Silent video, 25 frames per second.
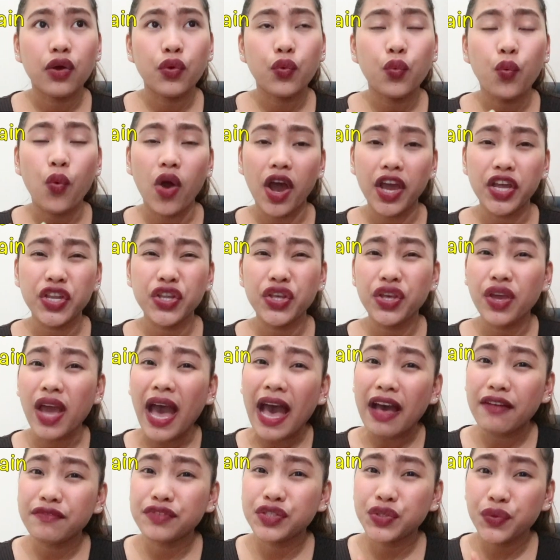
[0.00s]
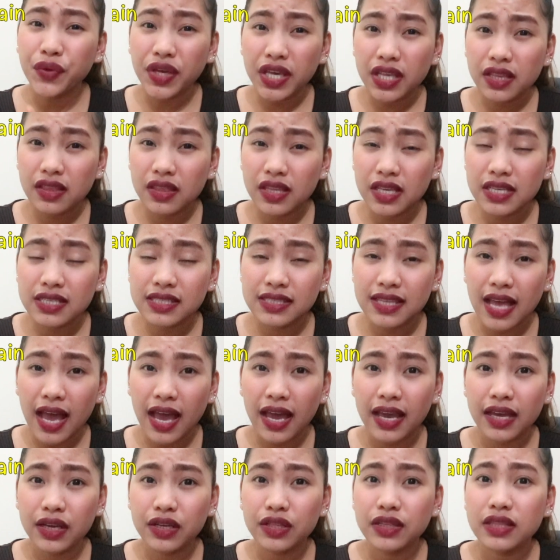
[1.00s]
why do you have to eat
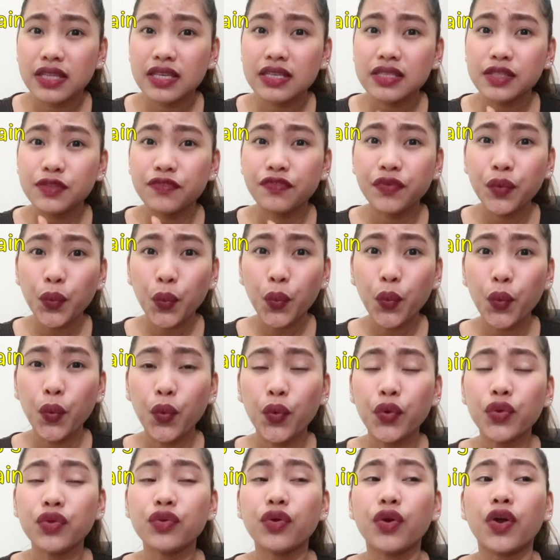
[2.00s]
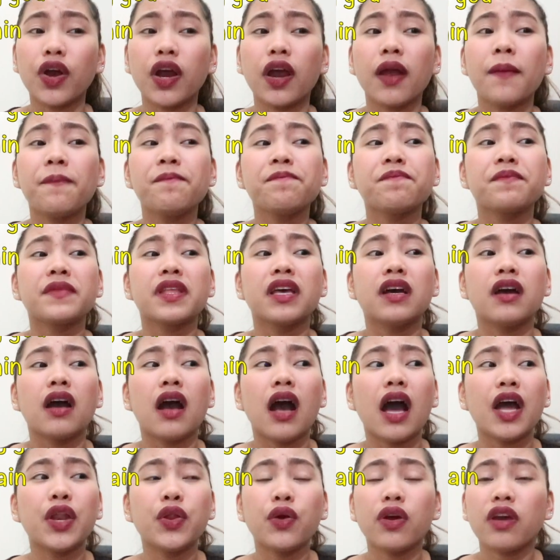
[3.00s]
this food or
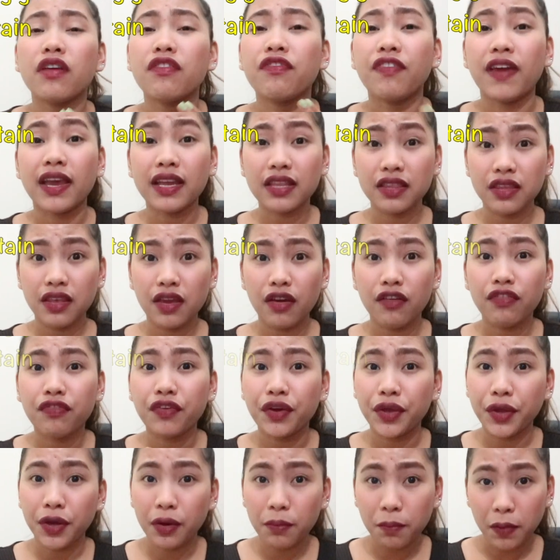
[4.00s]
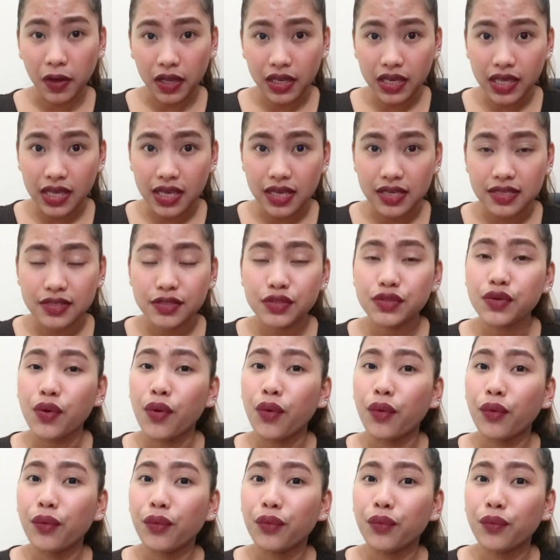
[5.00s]
anong effect niya for your body.
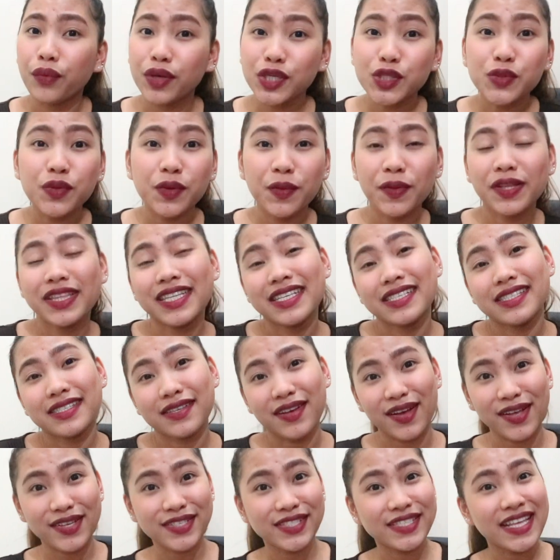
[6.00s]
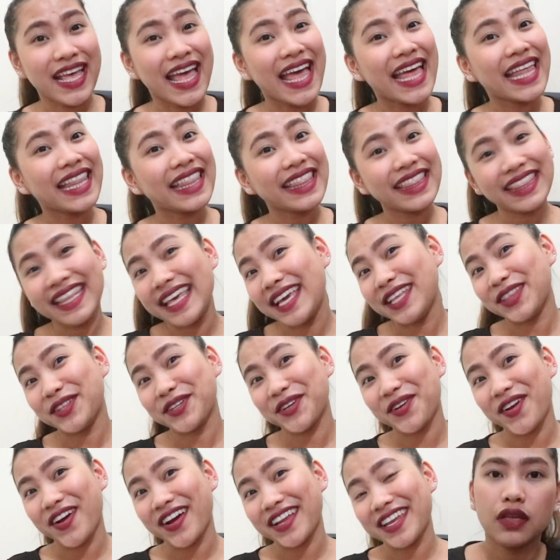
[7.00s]
So, which we will discuss
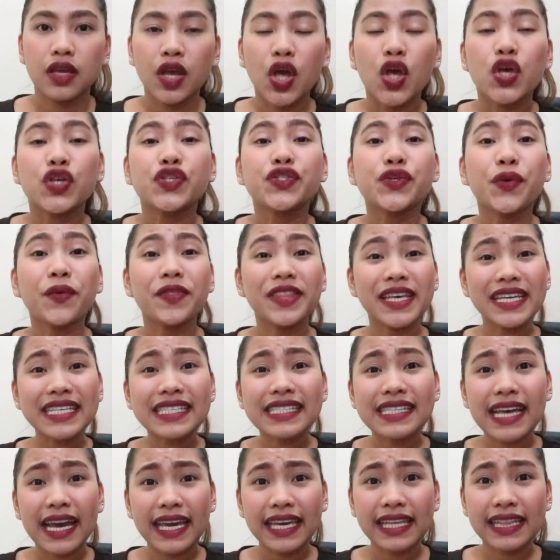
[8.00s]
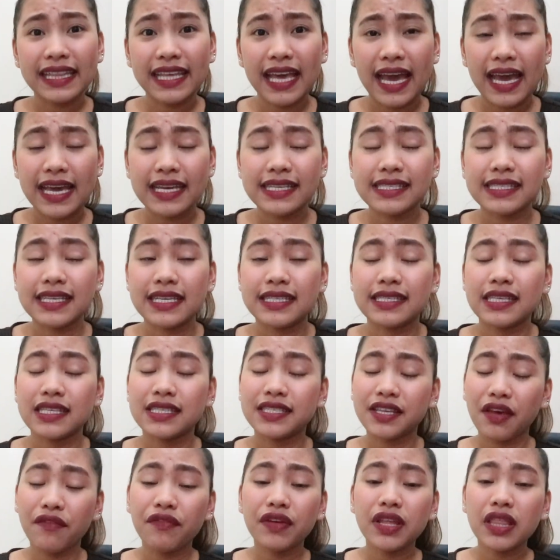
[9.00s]
later on. So, this diet, guys, is a
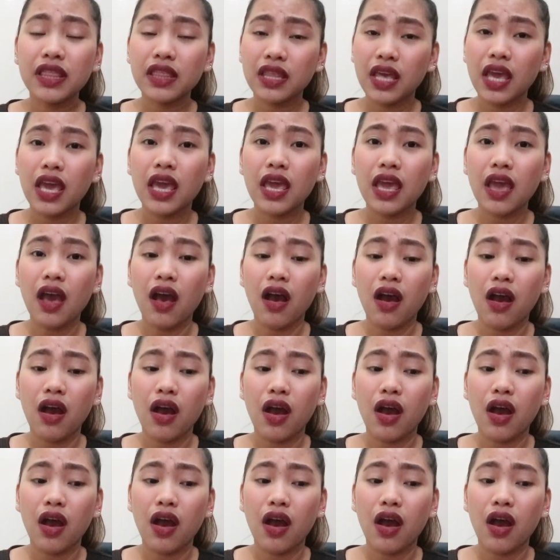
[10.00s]
7-day